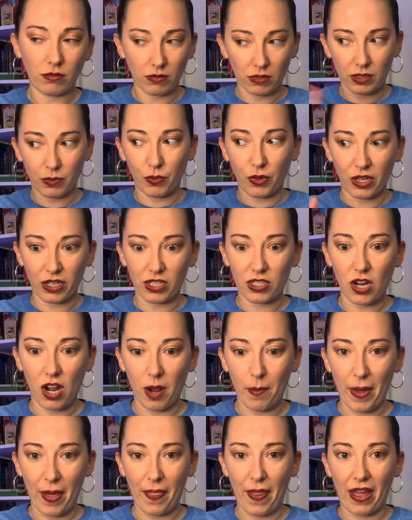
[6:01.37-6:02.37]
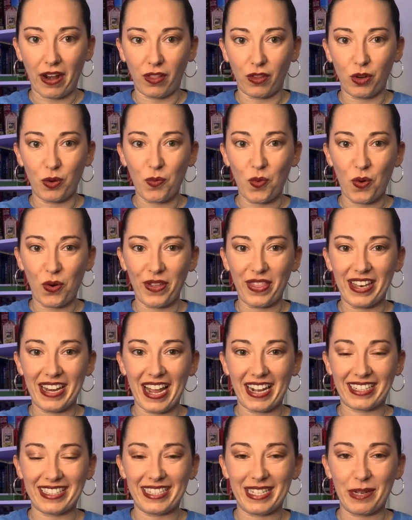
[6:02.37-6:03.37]
And we're going to talk about that a little more in the
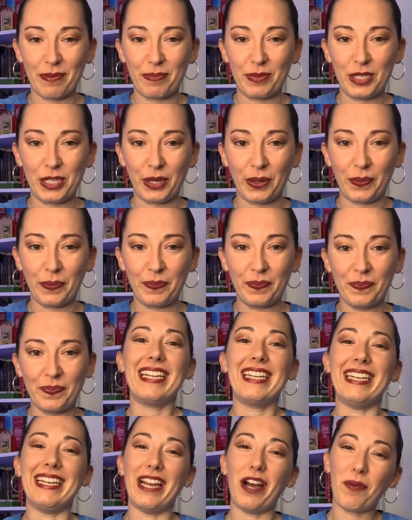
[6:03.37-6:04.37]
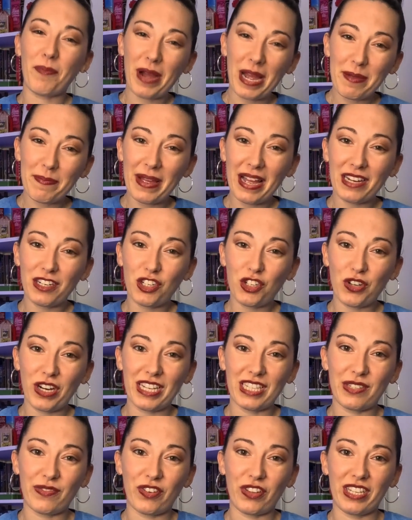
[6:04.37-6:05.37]
next tip too. Now, my badge
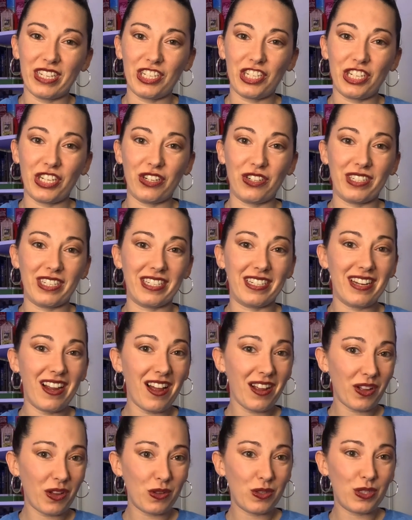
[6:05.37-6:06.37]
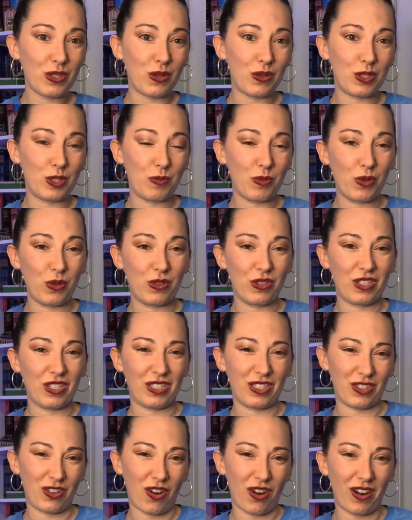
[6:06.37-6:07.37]
transfer this year did not go so smooth to
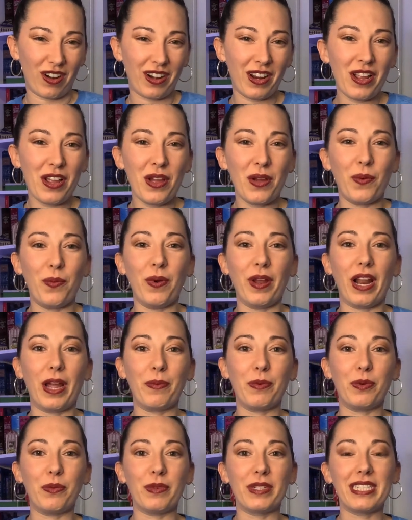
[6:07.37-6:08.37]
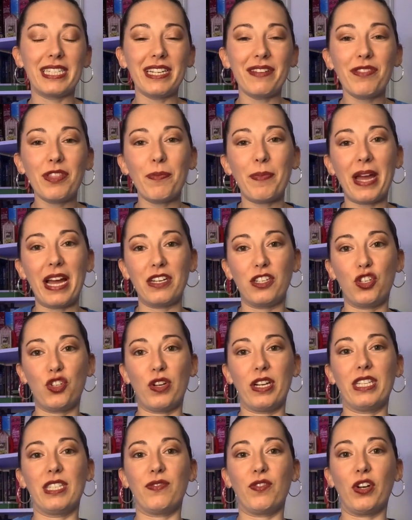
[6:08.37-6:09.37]
start. When I would receive the badge
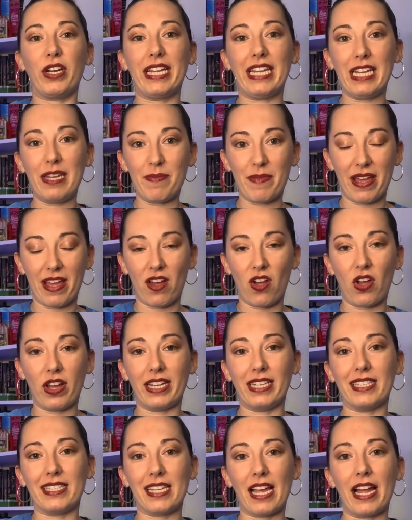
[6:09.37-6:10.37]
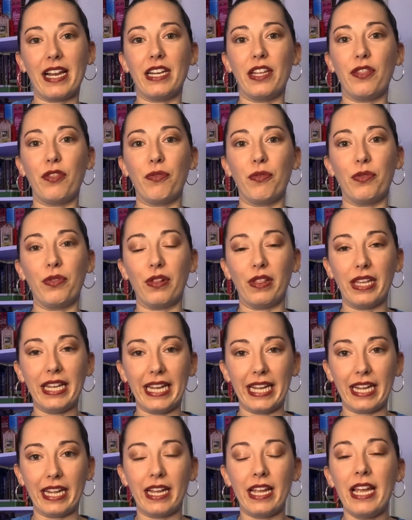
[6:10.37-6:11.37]
transfer email and sign in through the
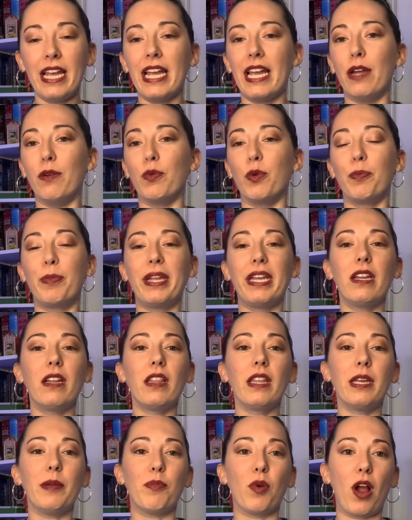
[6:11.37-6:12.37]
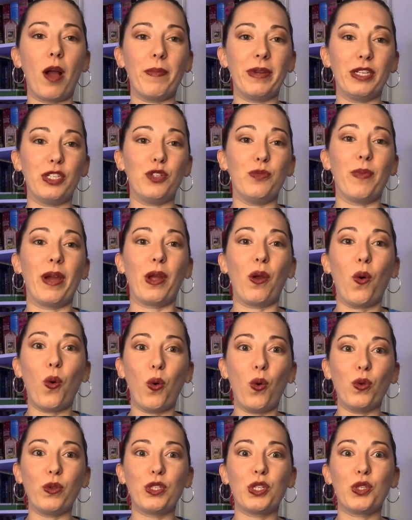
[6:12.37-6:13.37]
link, it repeatedly brought me to my
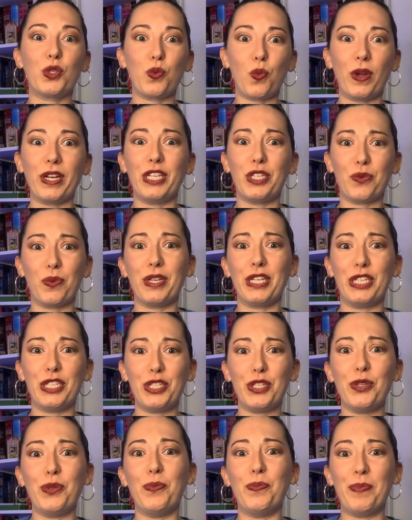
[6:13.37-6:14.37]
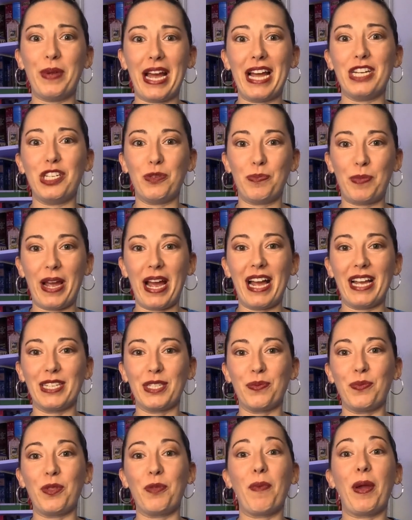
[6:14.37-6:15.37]
old 2022 badge
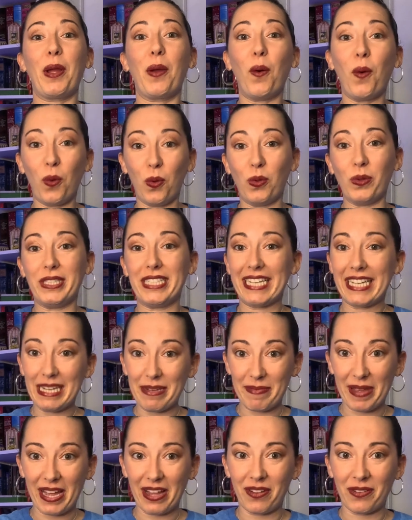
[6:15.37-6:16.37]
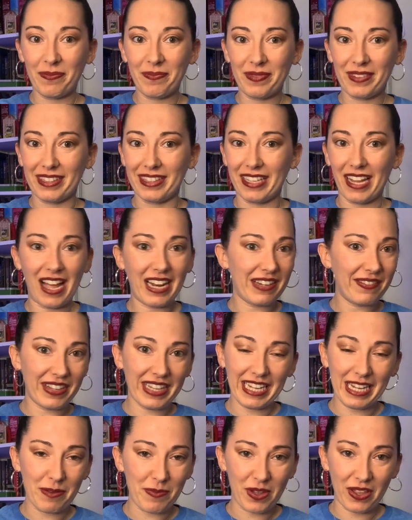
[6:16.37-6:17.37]
pass with my old email. Not even
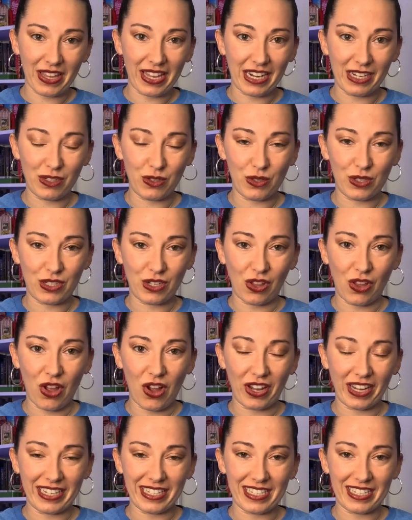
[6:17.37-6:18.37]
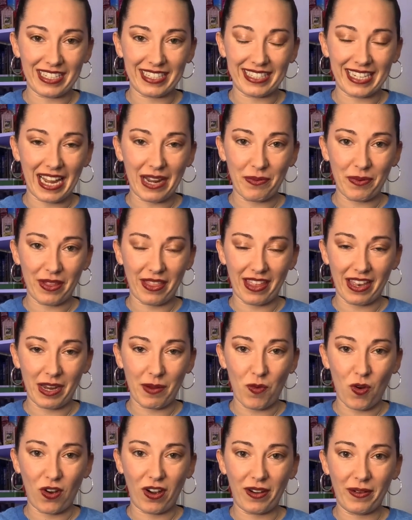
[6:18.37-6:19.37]
the email that I used to log into the site with
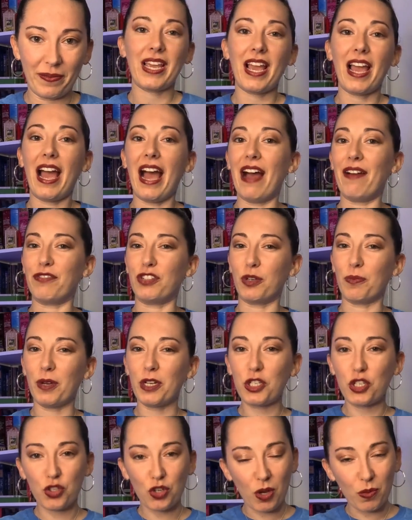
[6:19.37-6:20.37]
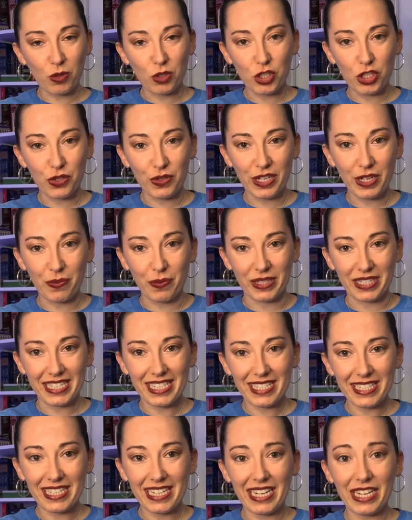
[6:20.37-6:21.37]
anymore. After much troubleshooting with
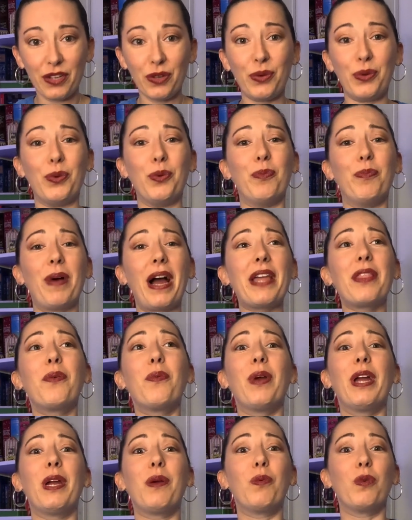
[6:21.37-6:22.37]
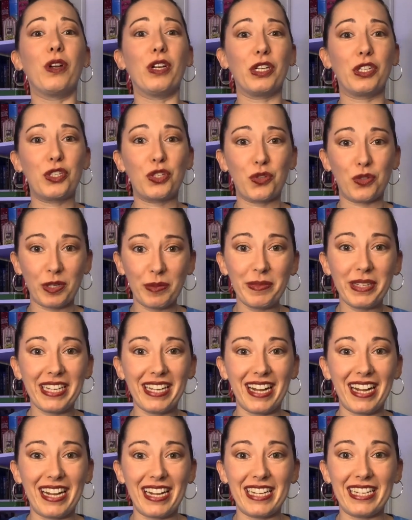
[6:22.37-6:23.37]
Disney, who by the way were extremely
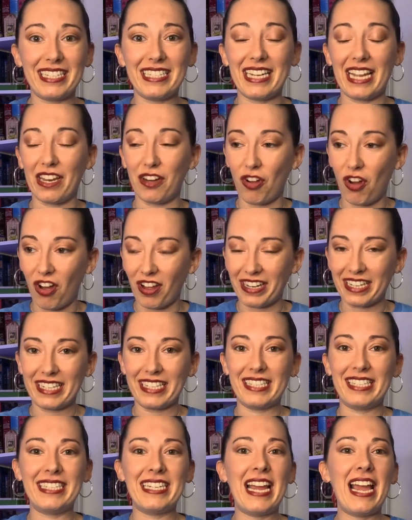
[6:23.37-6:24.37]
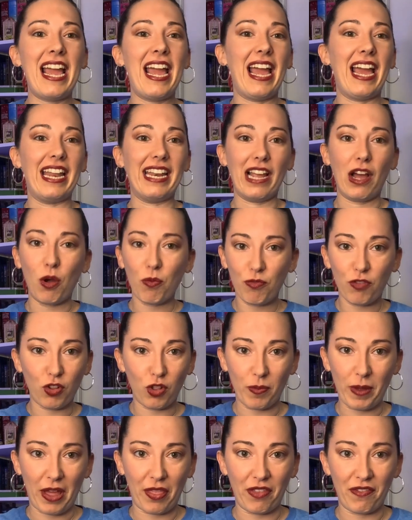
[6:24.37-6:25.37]
kind and honest and
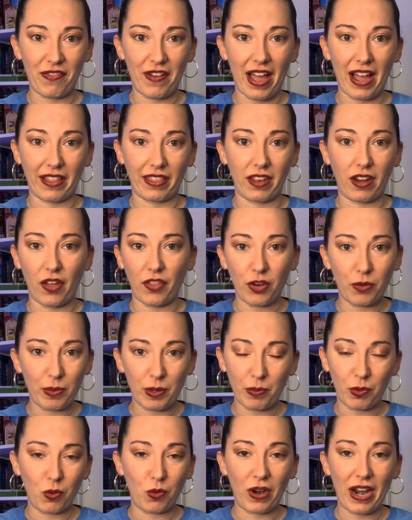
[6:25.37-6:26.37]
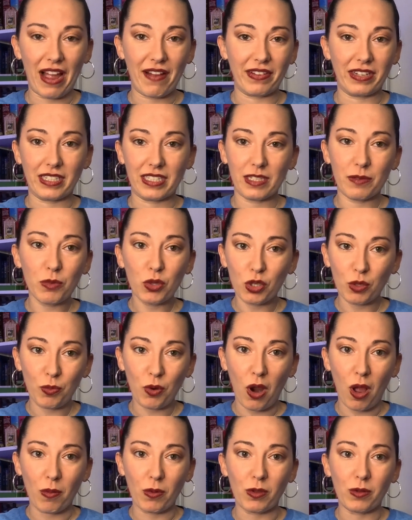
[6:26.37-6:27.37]
helpful about the fact that other people were having similar
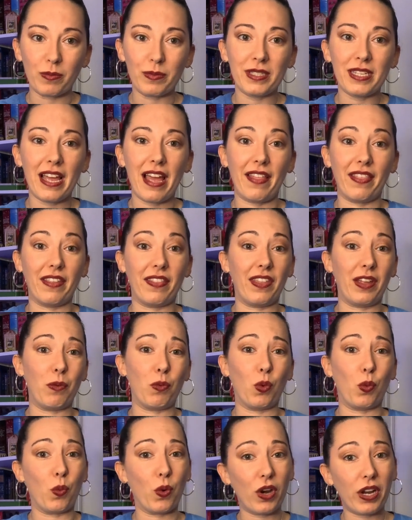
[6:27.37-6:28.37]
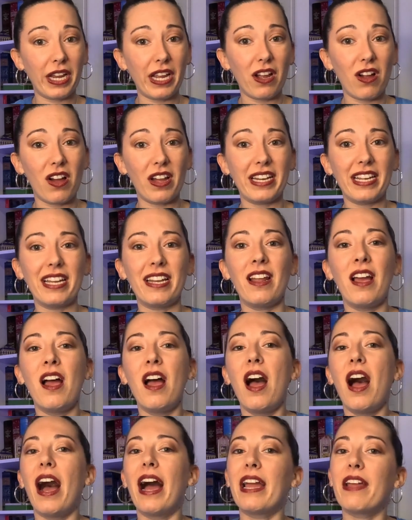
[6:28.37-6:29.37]
problems and that they were working on it,
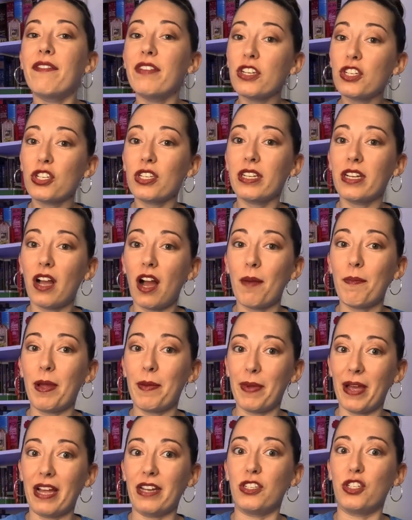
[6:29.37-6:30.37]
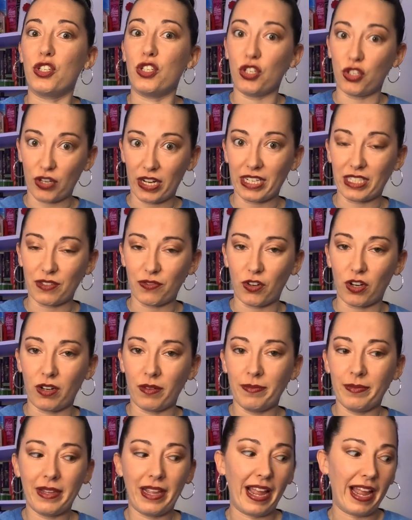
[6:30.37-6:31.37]
I eventually got my badge to transfer.
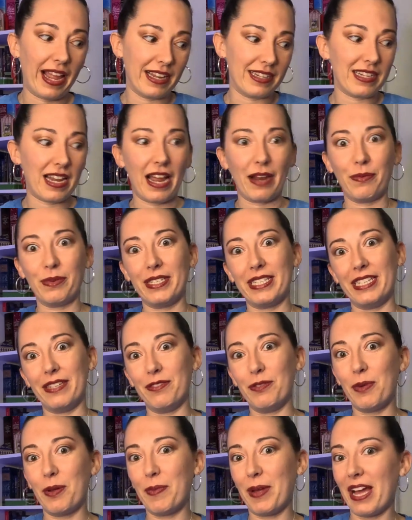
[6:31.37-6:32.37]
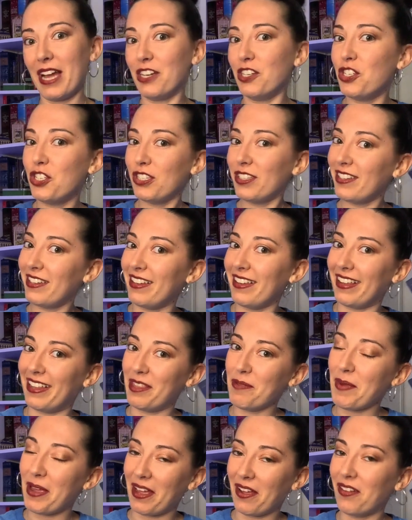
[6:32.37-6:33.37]
And I received my badge in
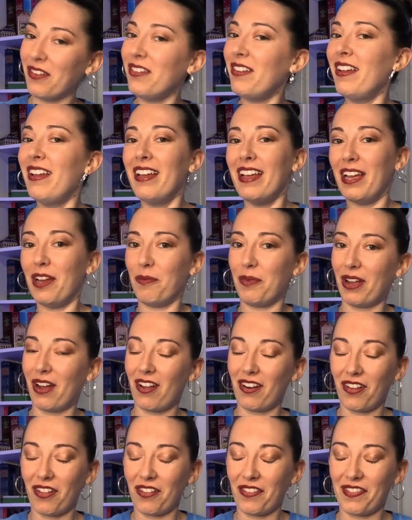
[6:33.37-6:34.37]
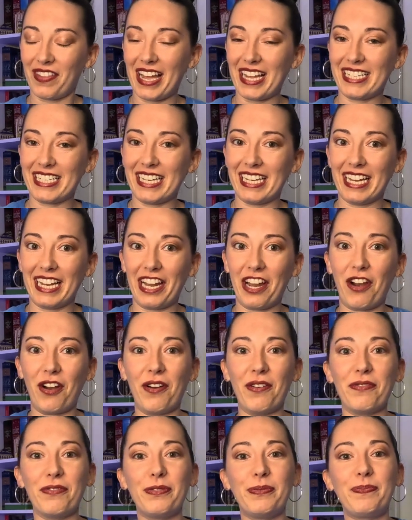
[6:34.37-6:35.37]
the mail, and we got all of that taken
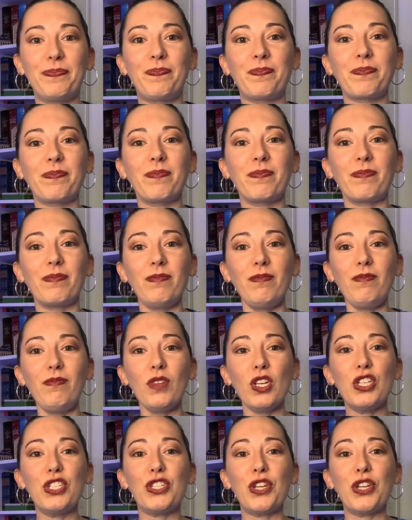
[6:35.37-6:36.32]
care of.